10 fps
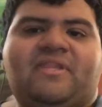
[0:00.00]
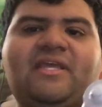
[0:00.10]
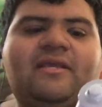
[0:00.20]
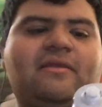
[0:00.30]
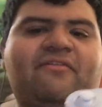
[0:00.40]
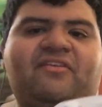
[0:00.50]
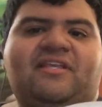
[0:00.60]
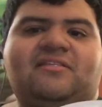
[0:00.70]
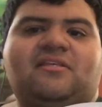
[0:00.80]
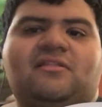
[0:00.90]

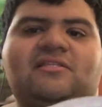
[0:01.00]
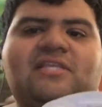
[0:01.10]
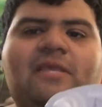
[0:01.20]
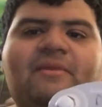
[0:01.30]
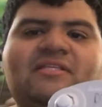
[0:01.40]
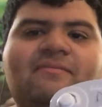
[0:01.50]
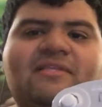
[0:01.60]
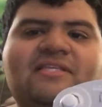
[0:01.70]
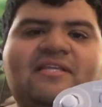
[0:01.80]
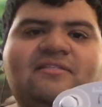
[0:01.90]
Everything's all the same except
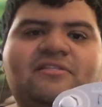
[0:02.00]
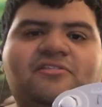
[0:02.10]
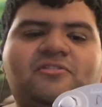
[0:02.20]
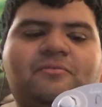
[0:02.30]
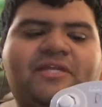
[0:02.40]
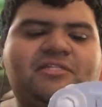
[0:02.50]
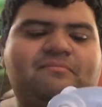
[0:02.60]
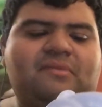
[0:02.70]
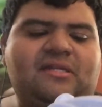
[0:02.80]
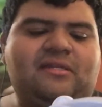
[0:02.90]
this has the switch
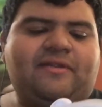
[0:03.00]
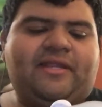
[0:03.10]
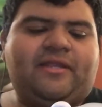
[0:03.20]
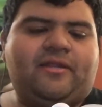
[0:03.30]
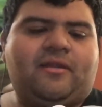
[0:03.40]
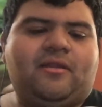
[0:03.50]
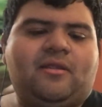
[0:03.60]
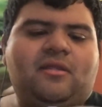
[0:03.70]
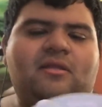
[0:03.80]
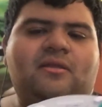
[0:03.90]
button right here.
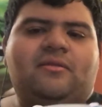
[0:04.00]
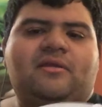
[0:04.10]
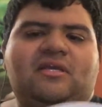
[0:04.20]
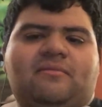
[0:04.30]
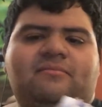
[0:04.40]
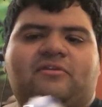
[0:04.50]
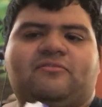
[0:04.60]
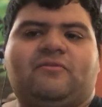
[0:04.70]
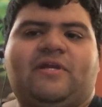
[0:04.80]
This